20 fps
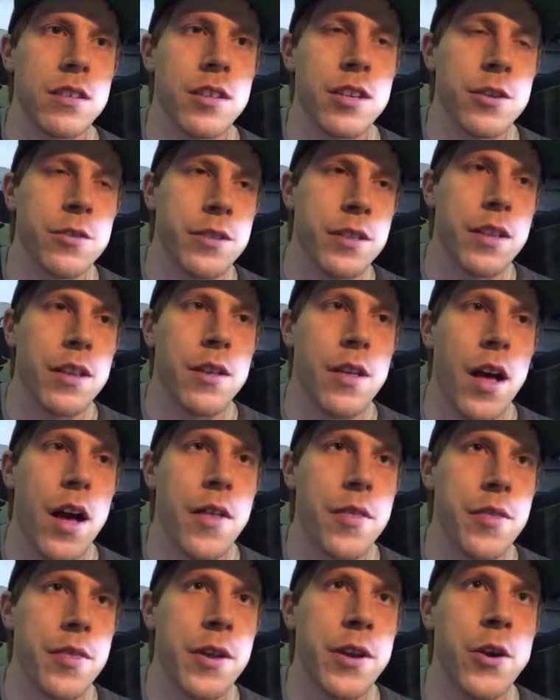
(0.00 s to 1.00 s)
the only
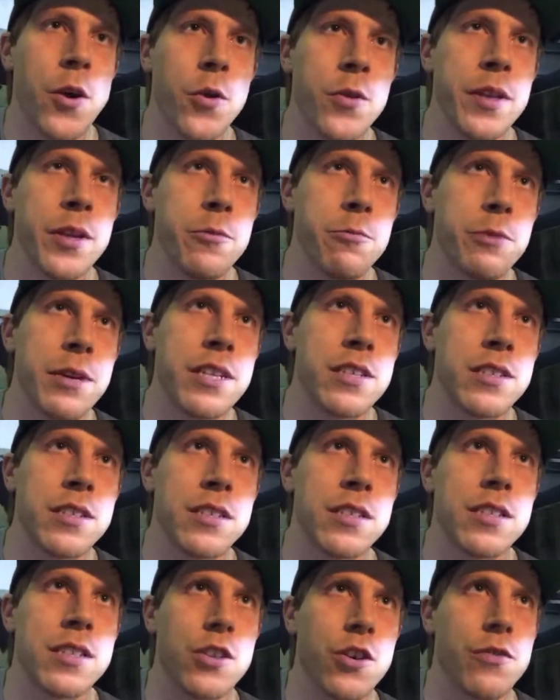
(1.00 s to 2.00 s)
the only reason
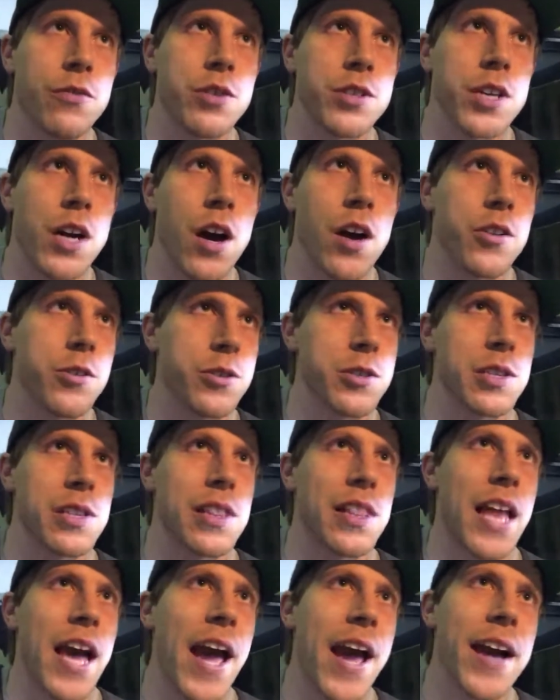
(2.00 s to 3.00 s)
silver dollars
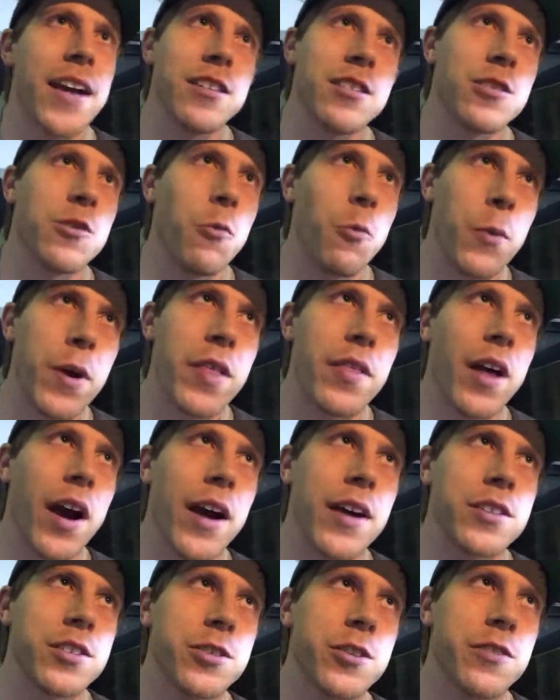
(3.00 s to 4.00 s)
last with
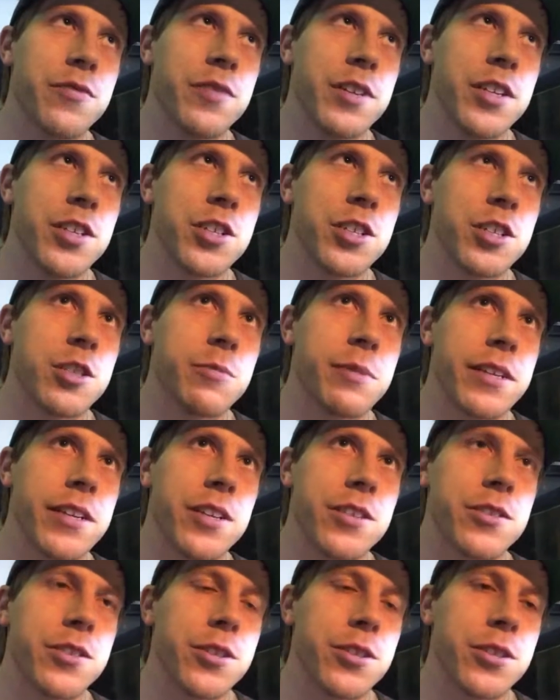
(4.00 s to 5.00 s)
Oscar fish is
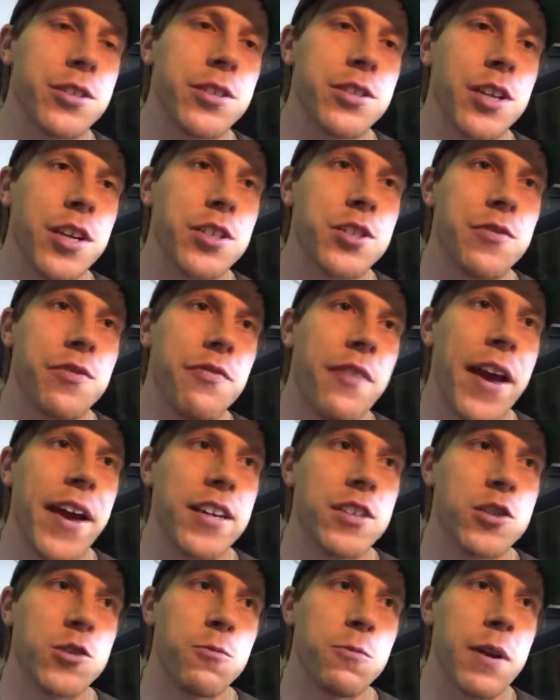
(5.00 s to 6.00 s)
because they're such
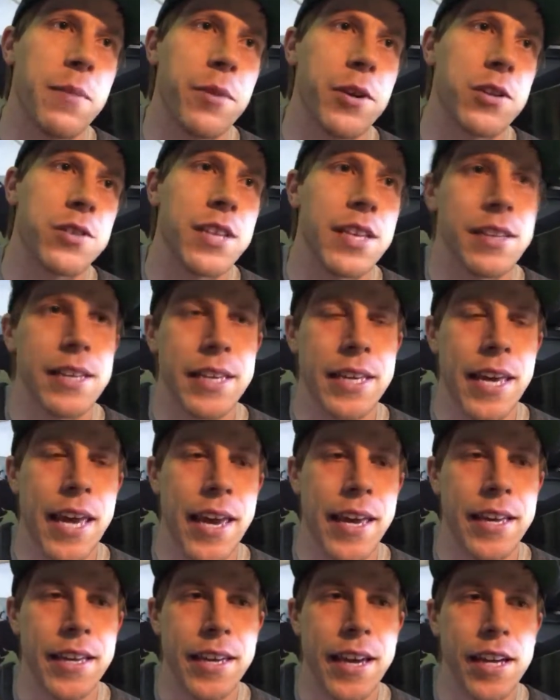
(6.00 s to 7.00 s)
fast swimmers that they
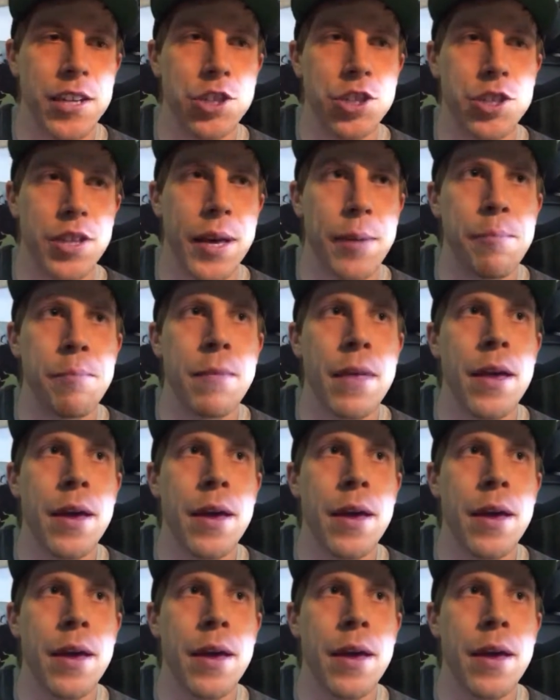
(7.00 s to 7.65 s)
can't catch them.